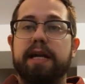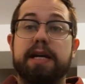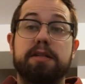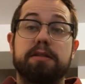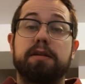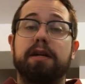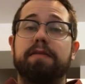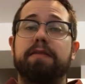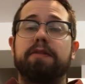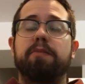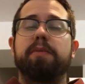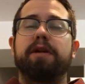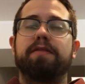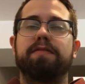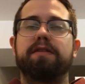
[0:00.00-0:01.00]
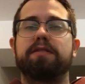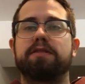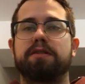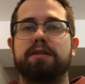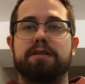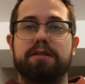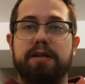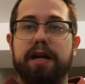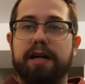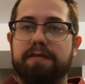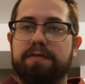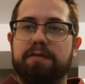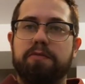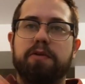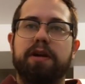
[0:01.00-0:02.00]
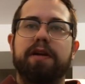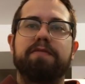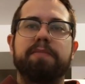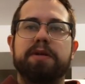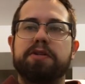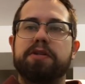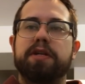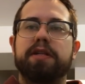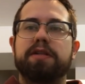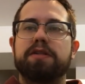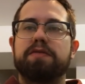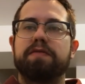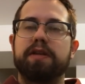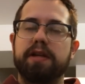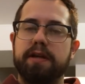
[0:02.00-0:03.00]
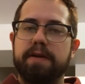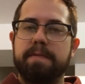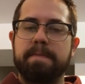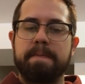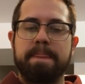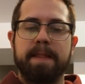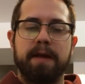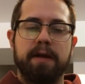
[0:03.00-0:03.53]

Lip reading: It has a lot of other benefits aside from what I've mentioned in this video.